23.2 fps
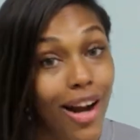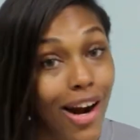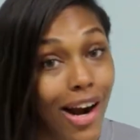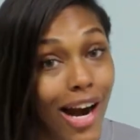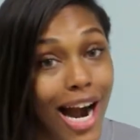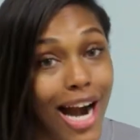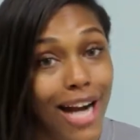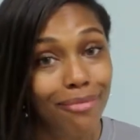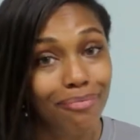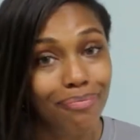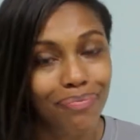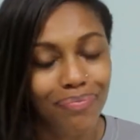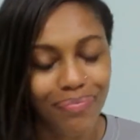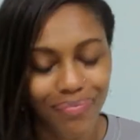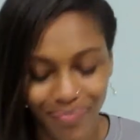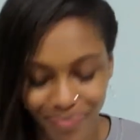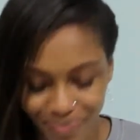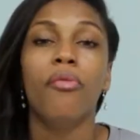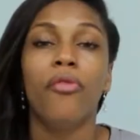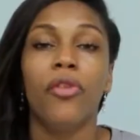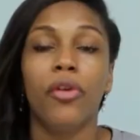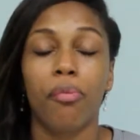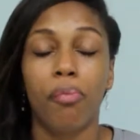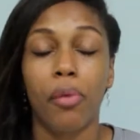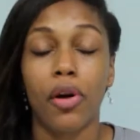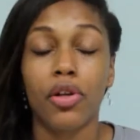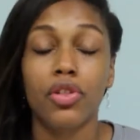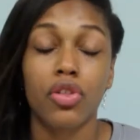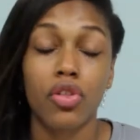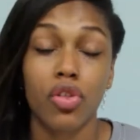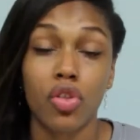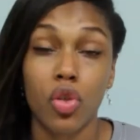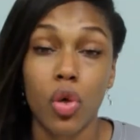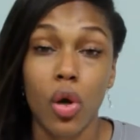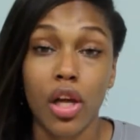All right. For
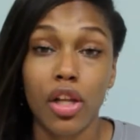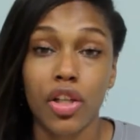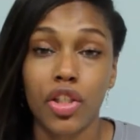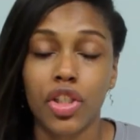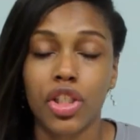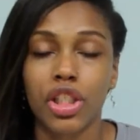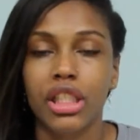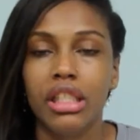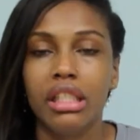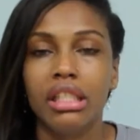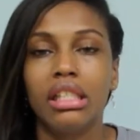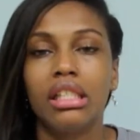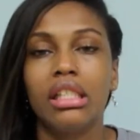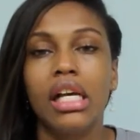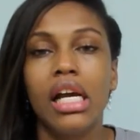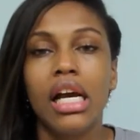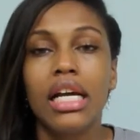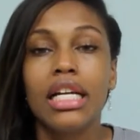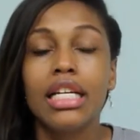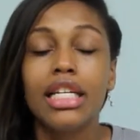personal toiletries,